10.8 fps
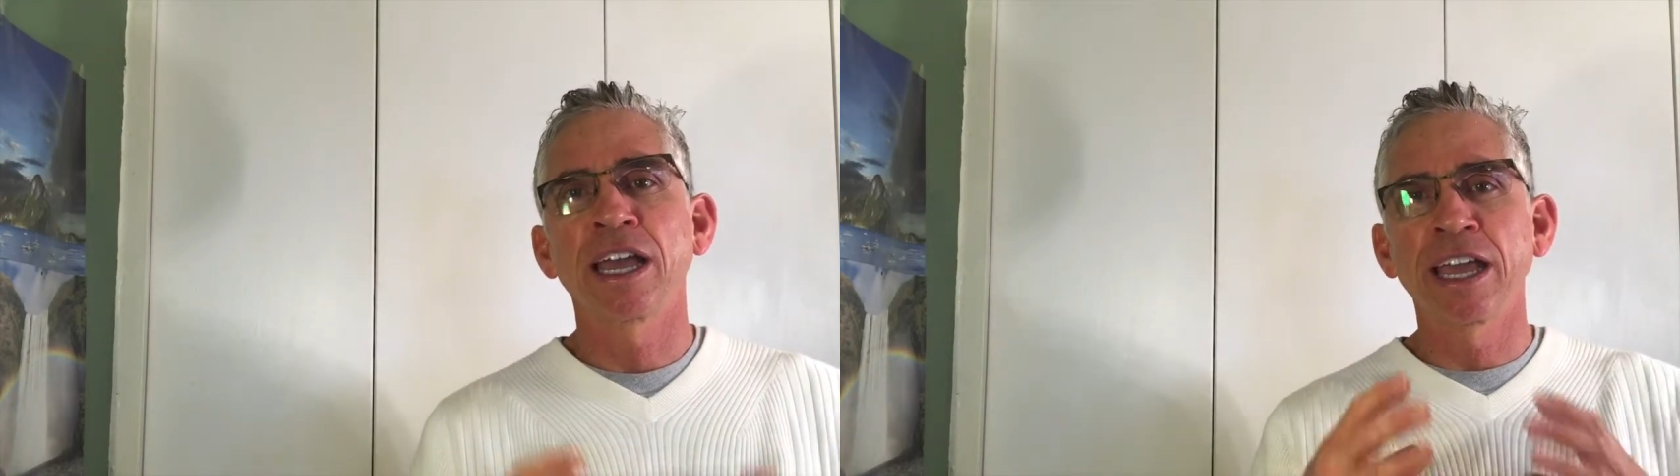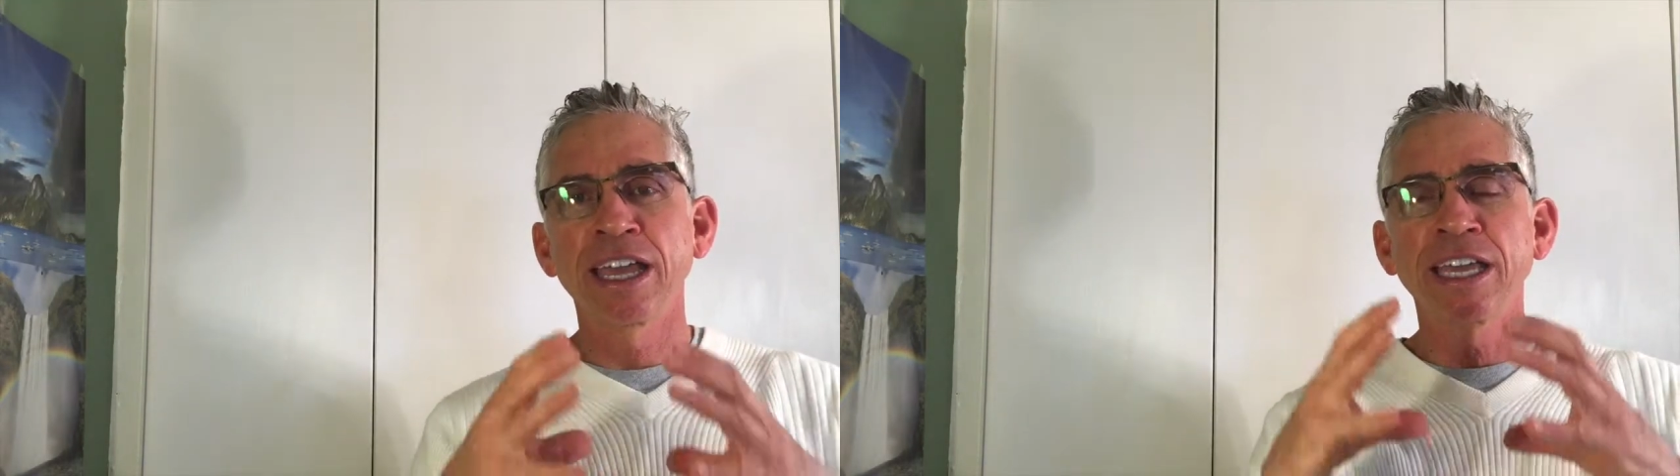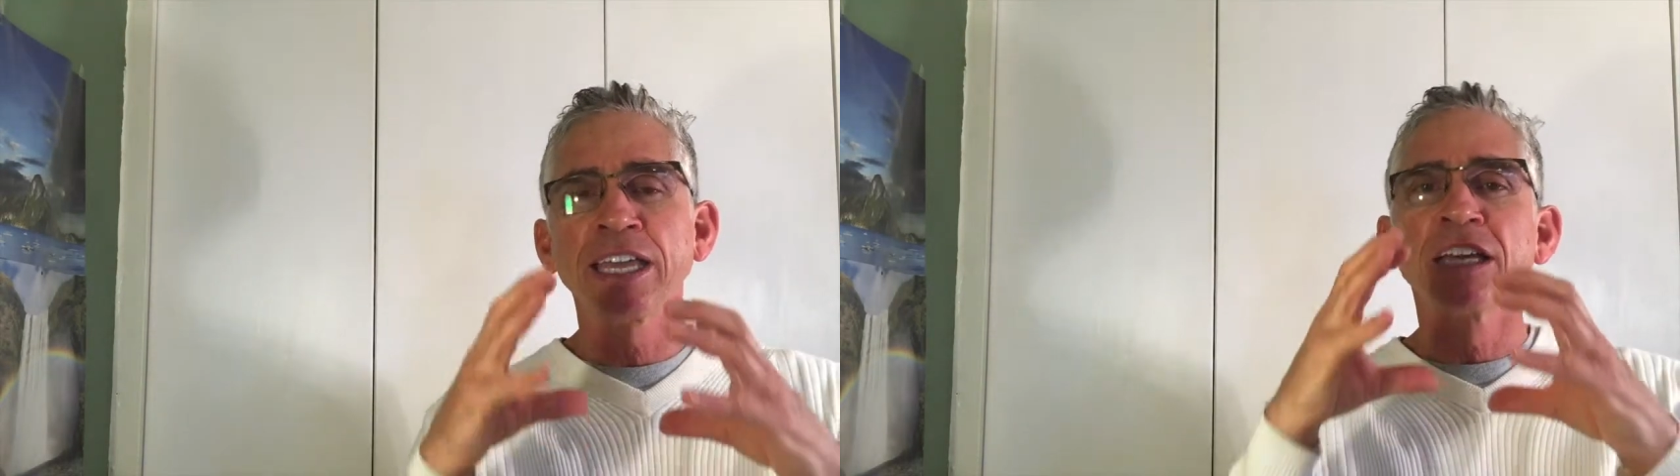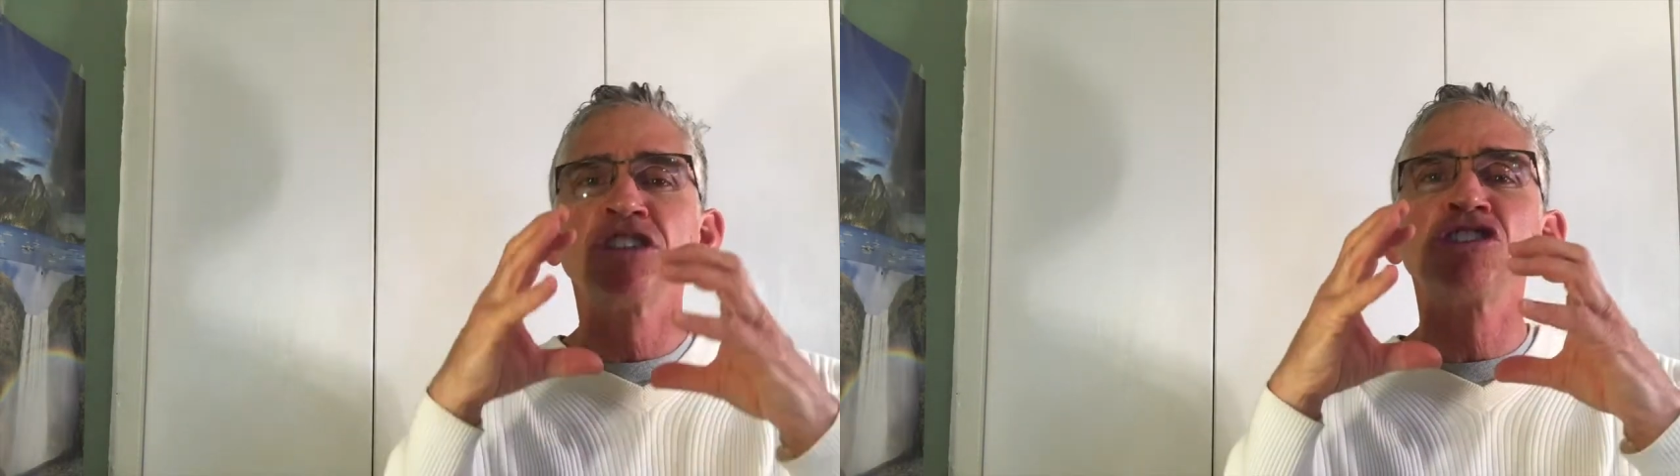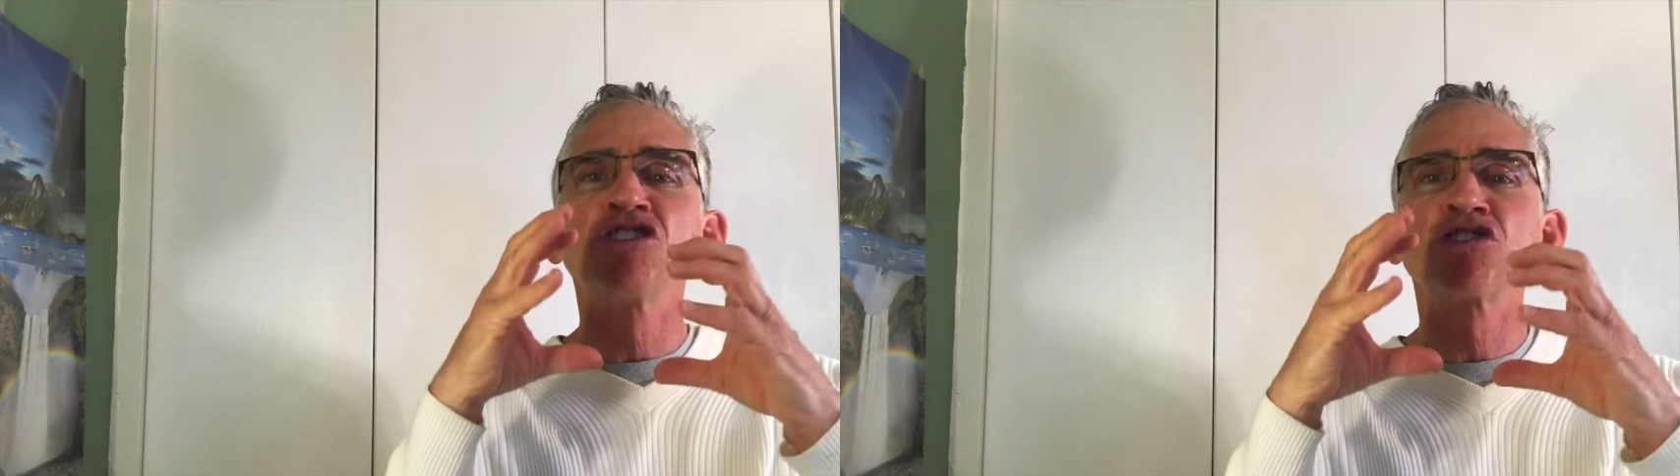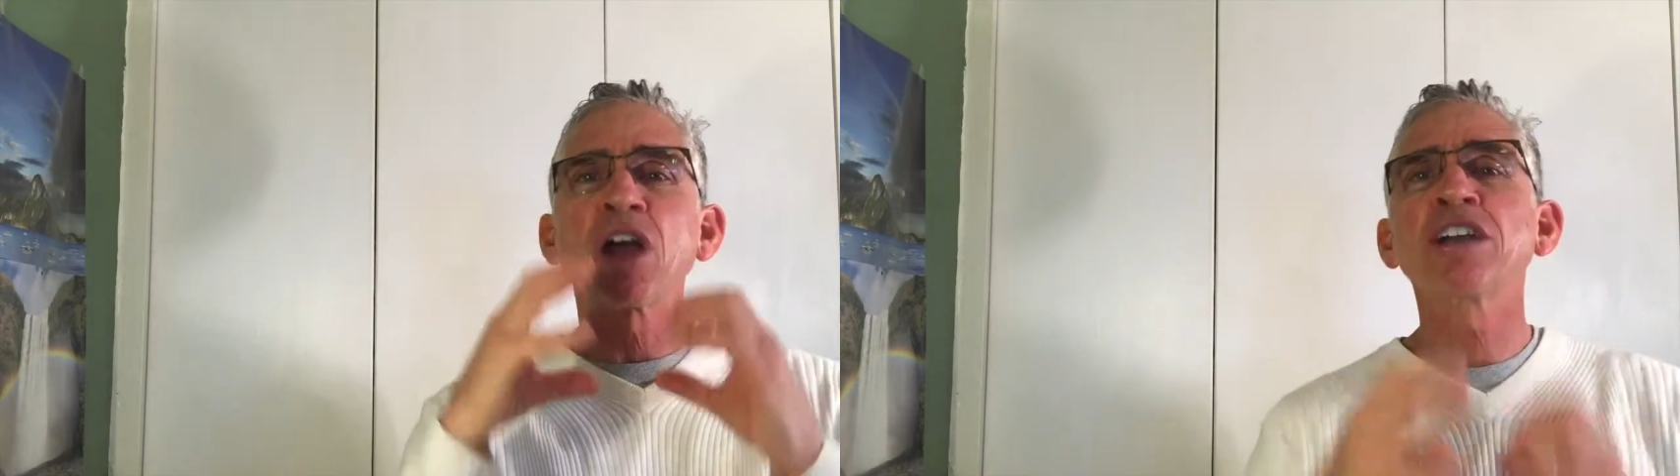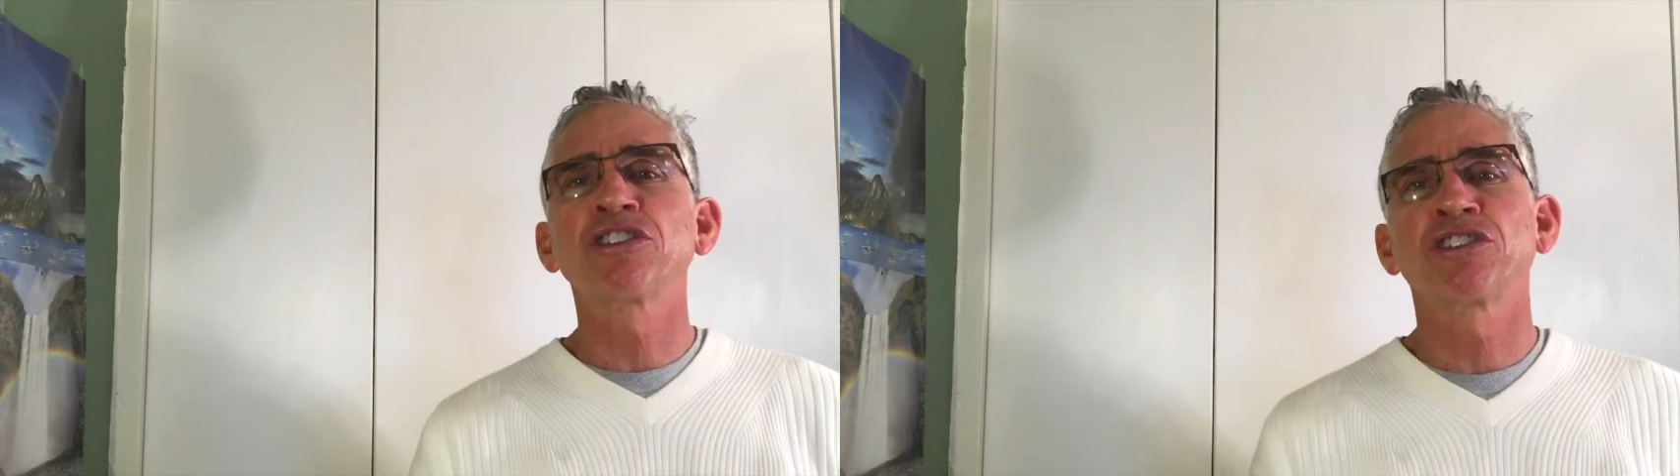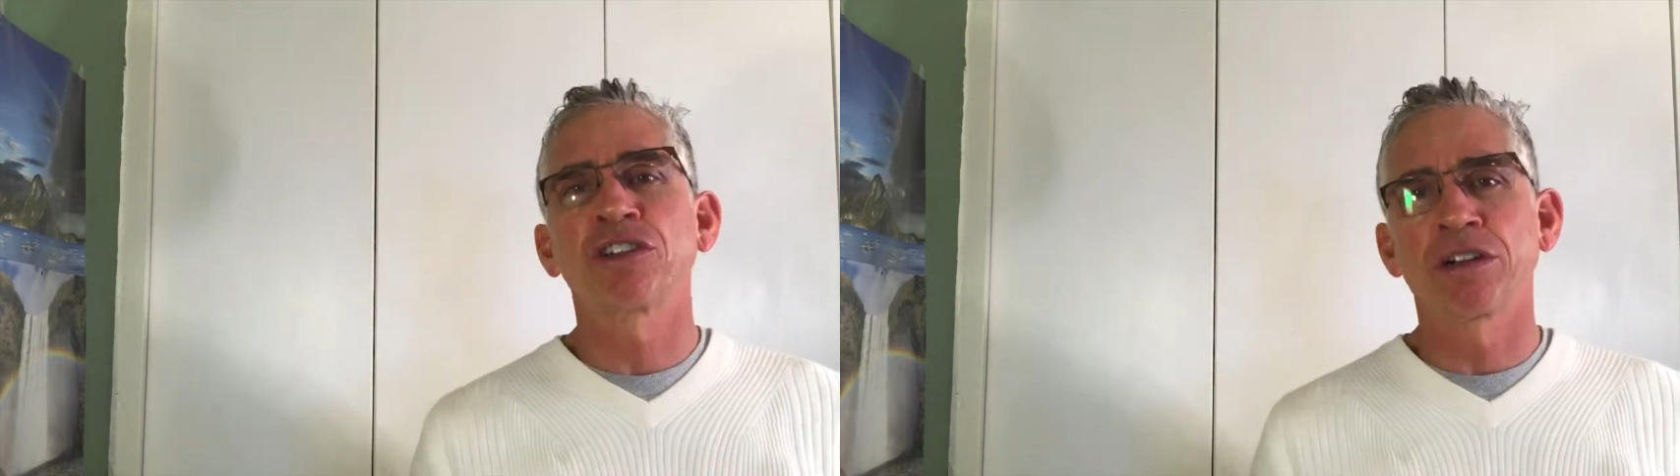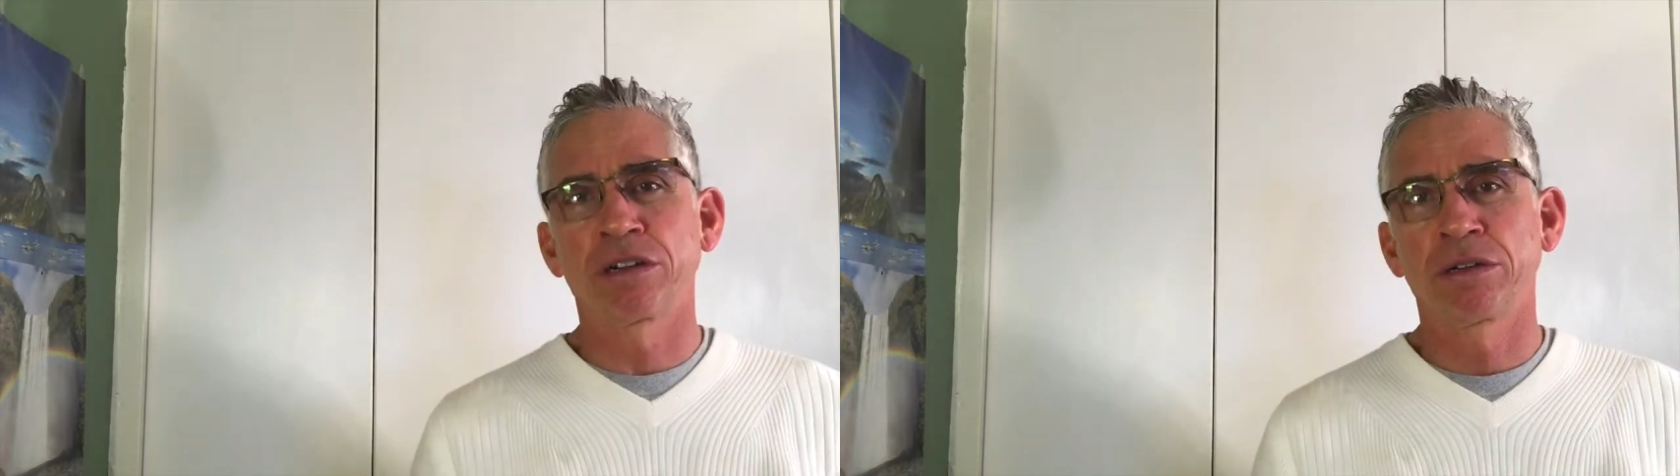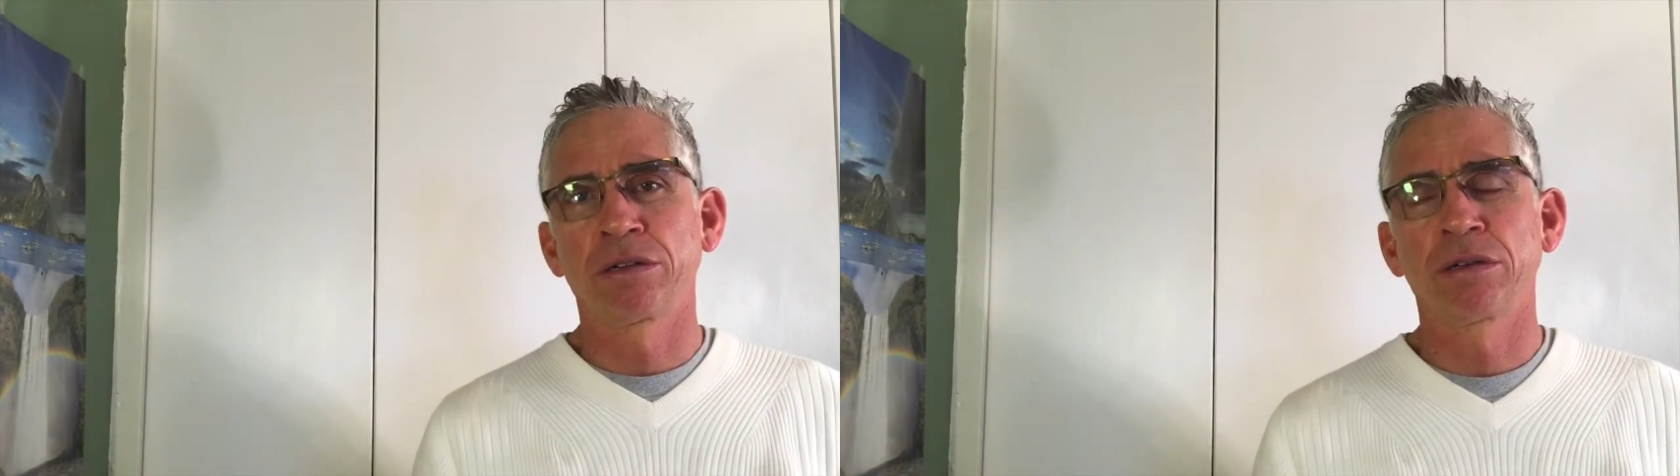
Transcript: a structure